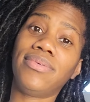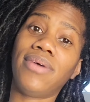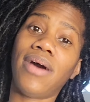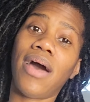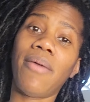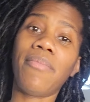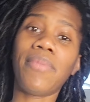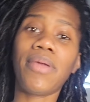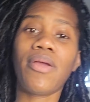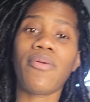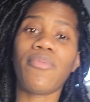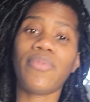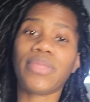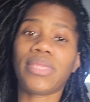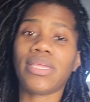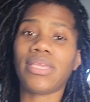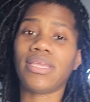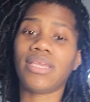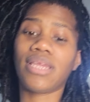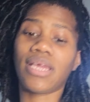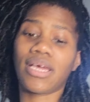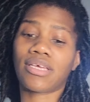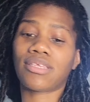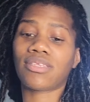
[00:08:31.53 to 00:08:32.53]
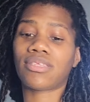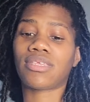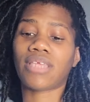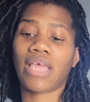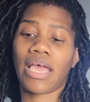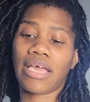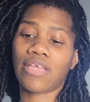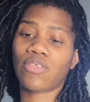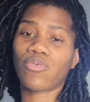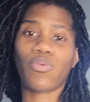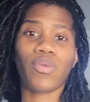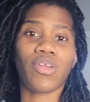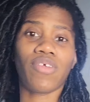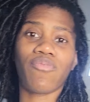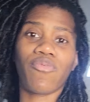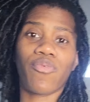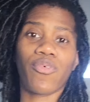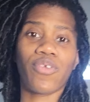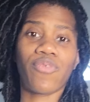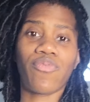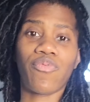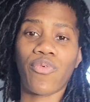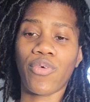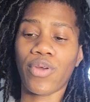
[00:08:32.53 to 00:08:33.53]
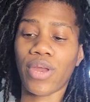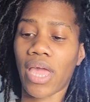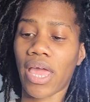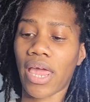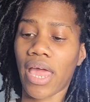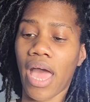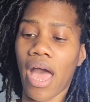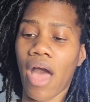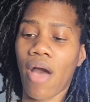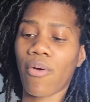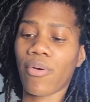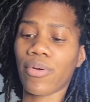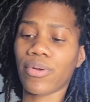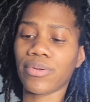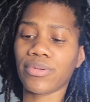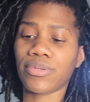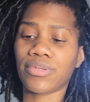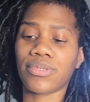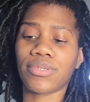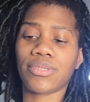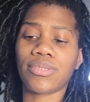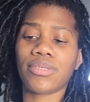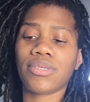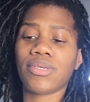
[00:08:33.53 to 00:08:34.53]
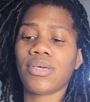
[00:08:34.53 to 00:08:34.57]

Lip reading: I'm here within the next like 24 to 48 hours.